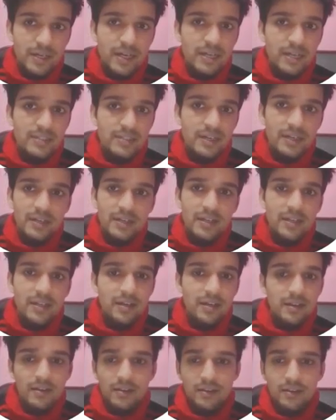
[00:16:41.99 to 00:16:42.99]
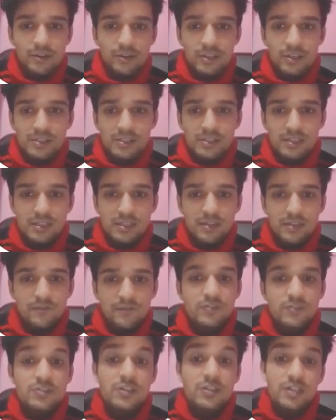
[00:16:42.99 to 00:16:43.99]
Data center, you can see the
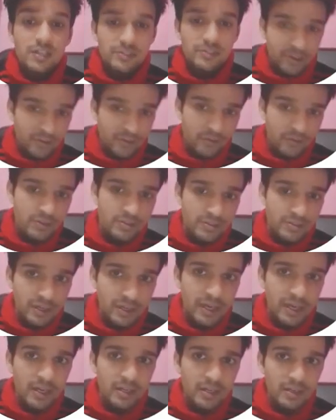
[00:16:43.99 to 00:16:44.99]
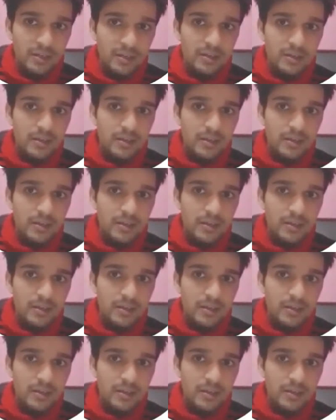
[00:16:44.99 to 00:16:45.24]
physical servers, right?